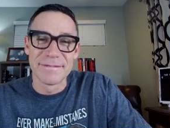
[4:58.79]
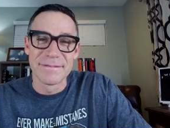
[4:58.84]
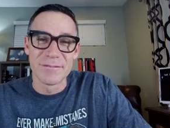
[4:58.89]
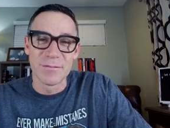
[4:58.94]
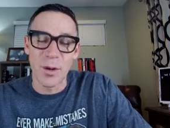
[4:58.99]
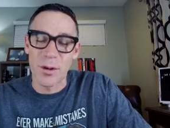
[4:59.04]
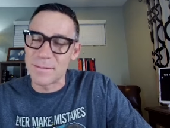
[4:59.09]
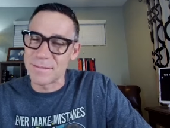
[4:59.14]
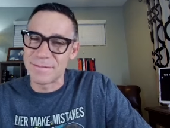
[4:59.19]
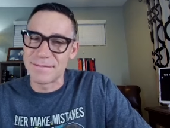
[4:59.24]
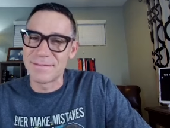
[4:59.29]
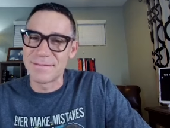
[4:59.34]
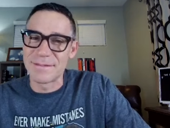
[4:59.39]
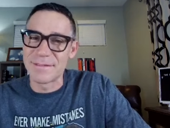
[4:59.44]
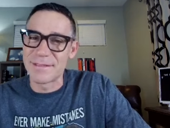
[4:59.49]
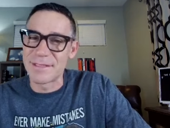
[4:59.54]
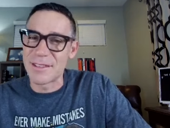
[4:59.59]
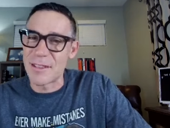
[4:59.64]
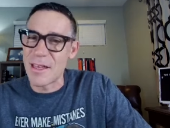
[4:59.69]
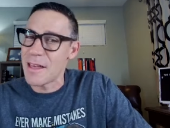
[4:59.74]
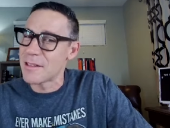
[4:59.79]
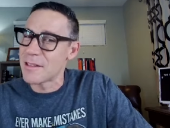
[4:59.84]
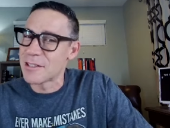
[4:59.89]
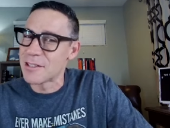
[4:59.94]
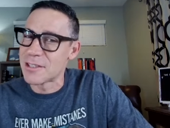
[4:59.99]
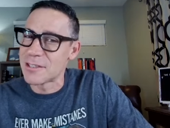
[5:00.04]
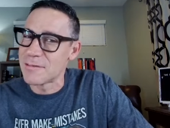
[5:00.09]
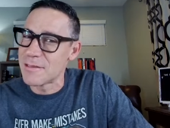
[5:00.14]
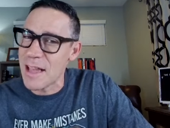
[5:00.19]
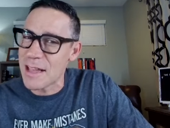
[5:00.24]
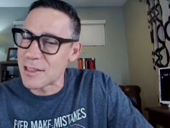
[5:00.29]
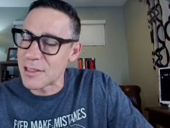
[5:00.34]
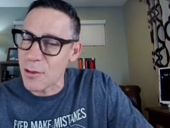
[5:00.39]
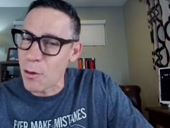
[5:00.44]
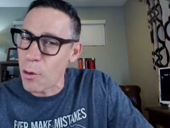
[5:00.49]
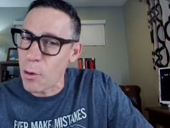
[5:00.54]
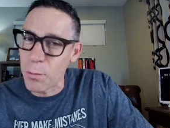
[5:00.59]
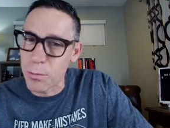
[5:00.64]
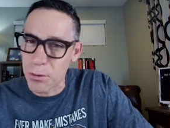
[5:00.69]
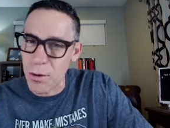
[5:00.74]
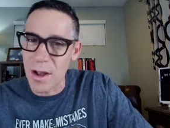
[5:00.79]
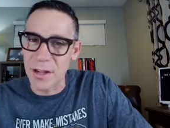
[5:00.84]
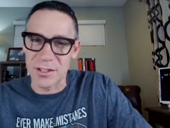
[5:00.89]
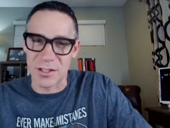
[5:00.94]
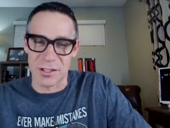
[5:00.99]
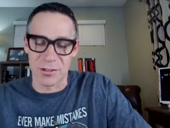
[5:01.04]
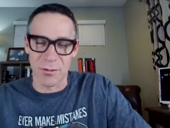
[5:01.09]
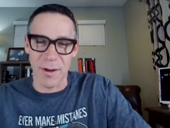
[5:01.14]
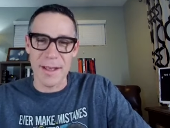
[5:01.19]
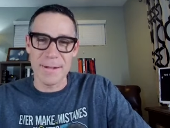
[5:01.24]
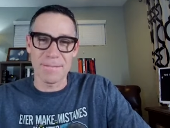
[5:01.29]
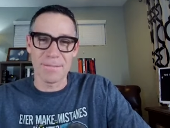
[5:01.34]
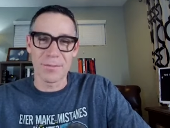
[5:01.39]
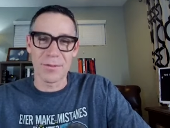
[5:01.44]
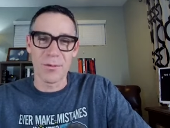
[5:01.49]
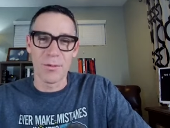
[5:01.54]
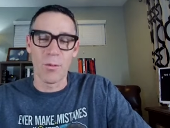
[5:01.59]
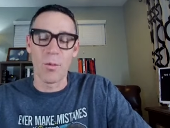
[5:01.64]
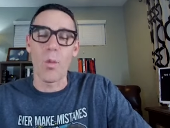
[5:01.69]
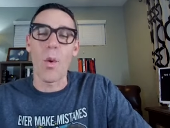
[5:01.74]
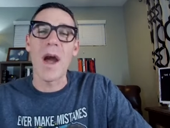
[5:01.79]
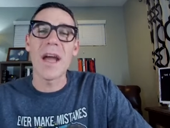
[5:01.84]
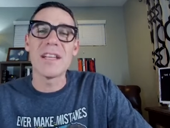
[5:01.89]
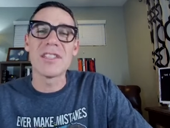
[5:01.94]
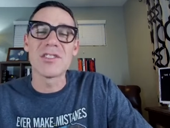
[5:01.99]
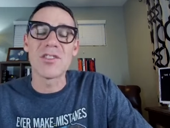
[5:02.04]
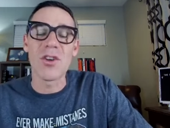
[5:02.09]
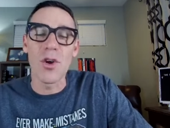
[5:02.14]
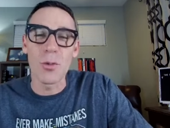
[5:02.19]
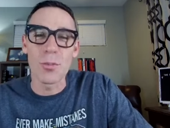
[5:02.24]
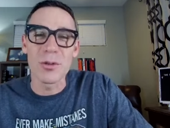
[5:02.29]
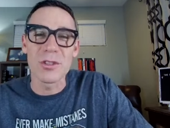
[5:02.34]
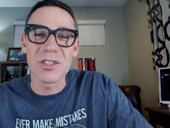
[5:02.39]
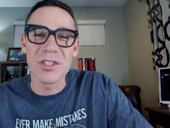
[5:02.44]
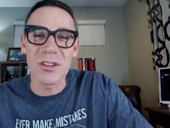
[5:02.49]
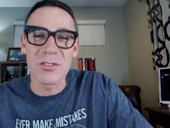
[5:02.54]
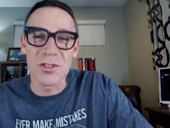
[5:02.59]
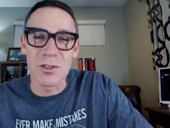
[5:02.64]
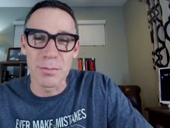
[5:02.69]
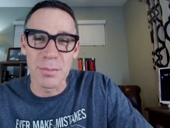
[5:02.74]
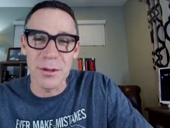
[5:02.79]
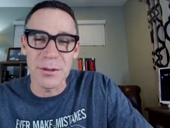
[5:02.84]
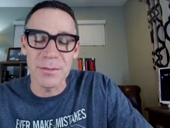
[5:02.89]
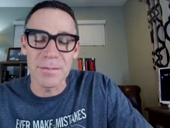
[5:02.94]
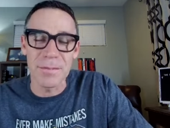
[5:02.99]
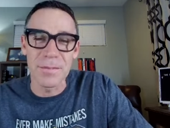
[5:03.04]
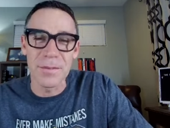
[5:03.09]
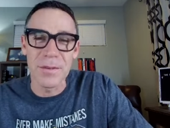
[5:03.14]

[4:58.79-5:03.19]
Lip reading: Well, that's not the whole project, right? Why is the homeless shelter built?